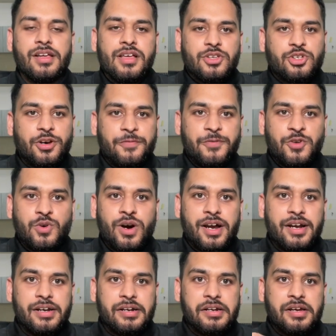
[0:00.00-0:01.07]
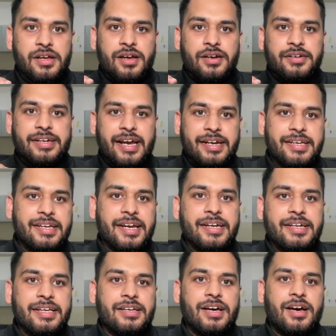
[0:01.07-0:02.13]
So if you are
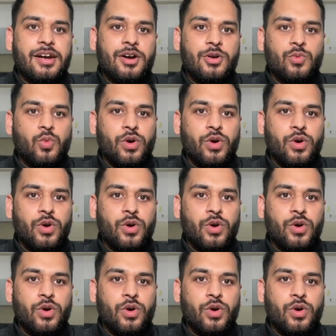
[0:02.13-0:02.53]
dedicating around